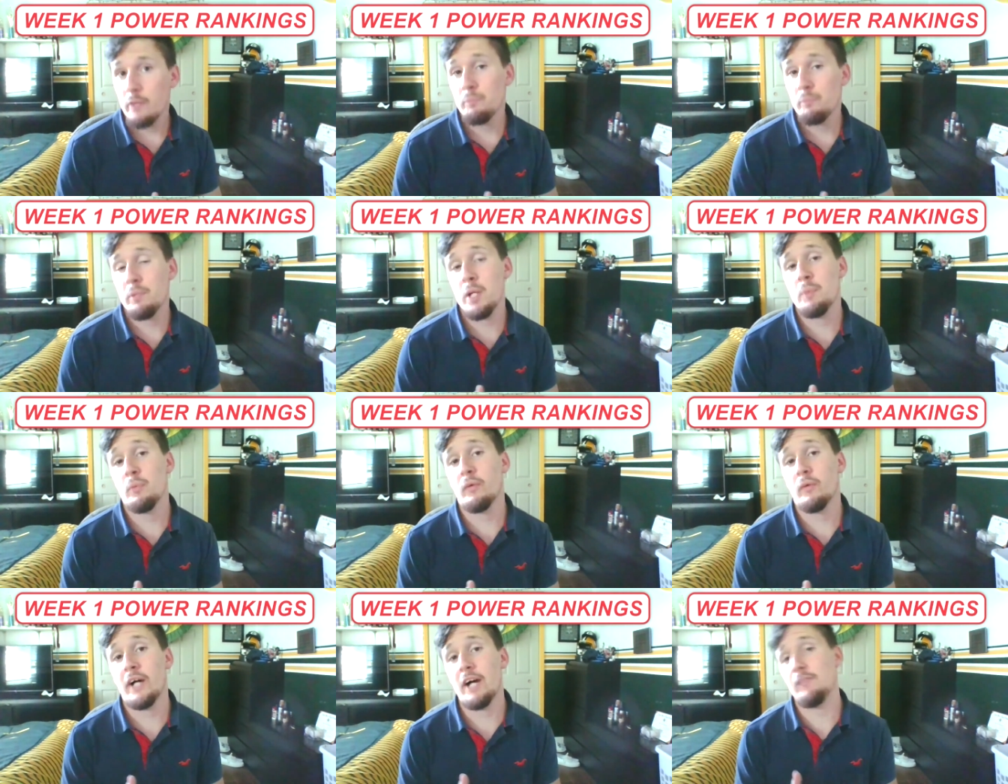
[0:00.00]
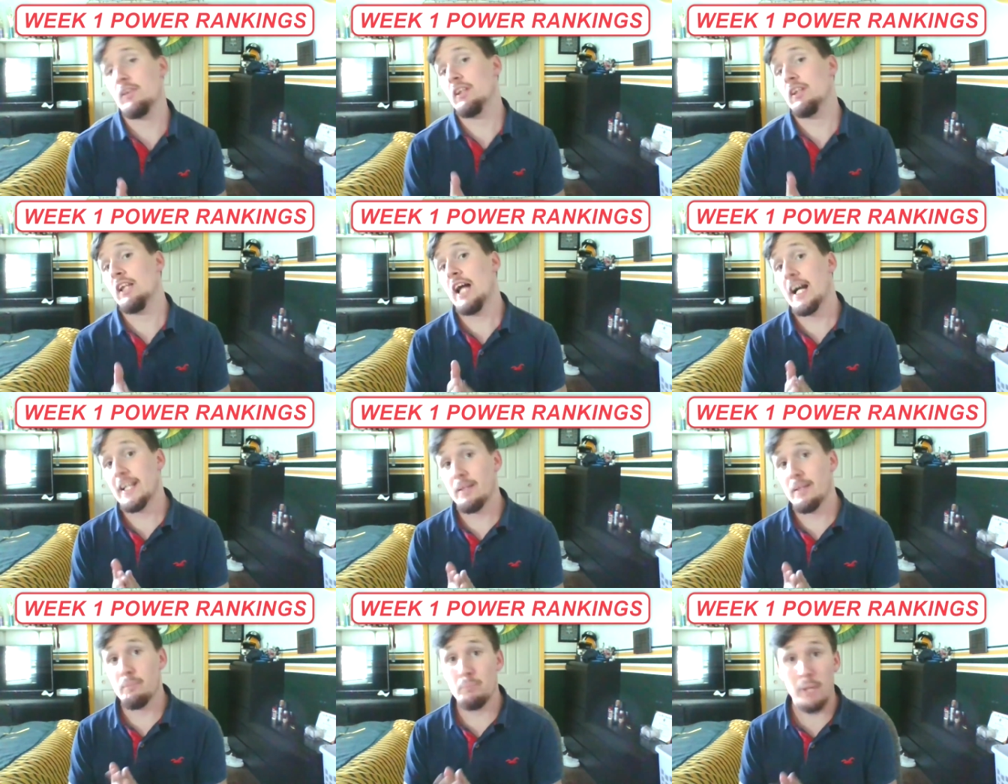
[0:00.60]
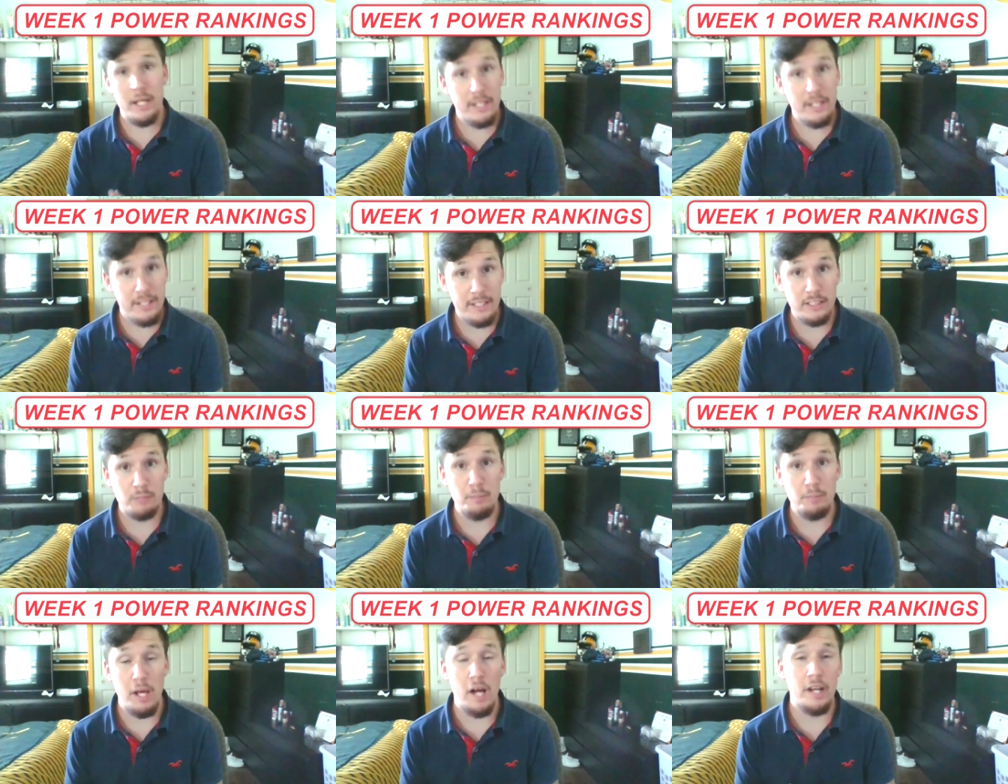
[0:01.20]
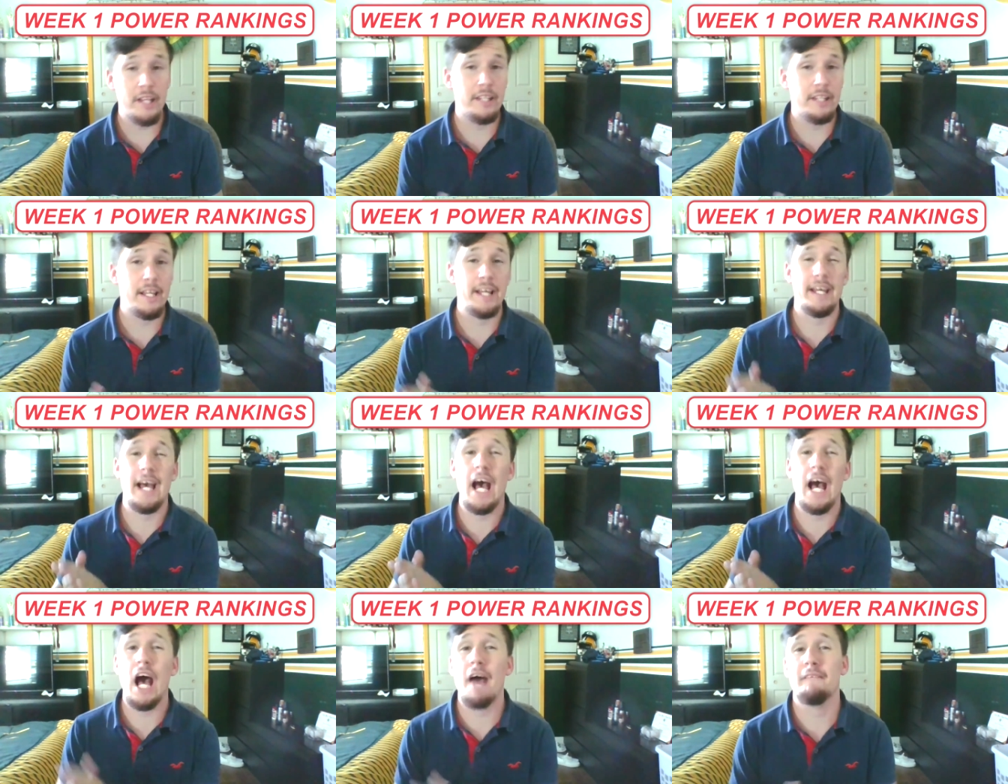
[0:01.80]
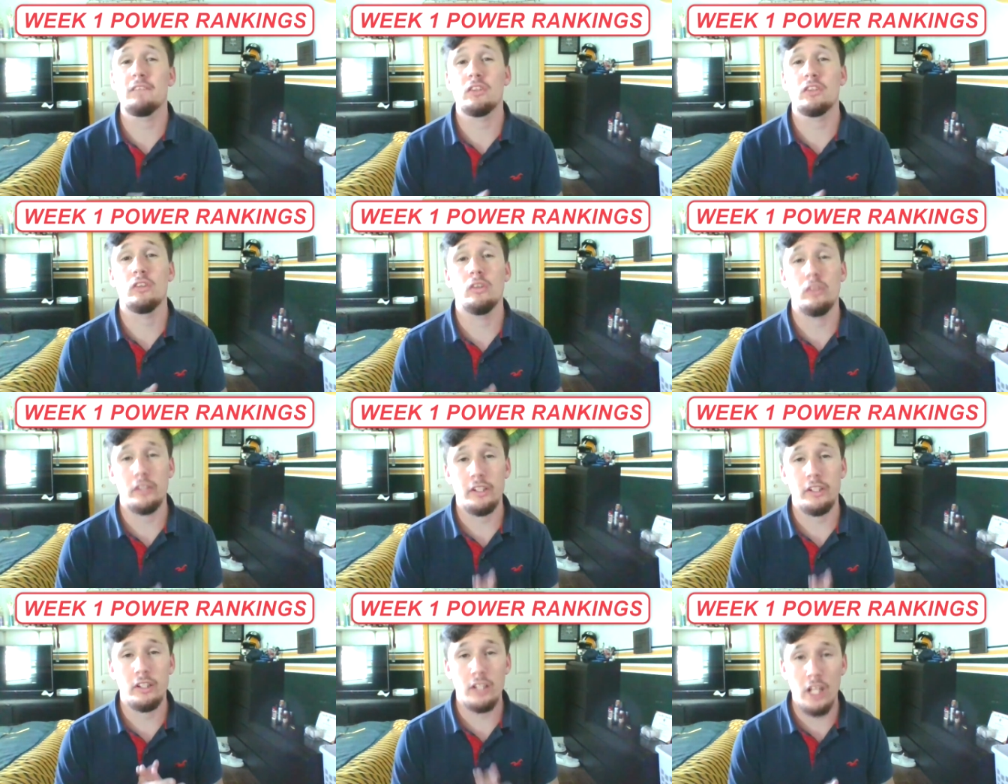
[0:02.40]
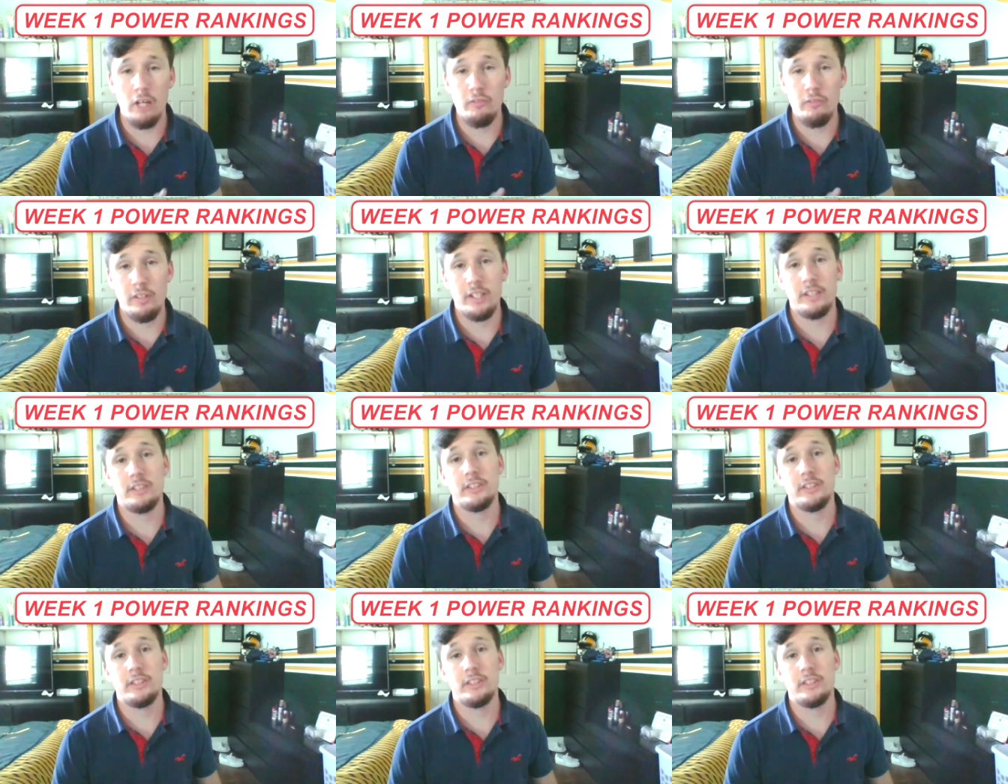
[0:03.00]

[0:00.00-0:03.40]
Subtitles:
People have a lot of opinions about it, and I absolutely love it.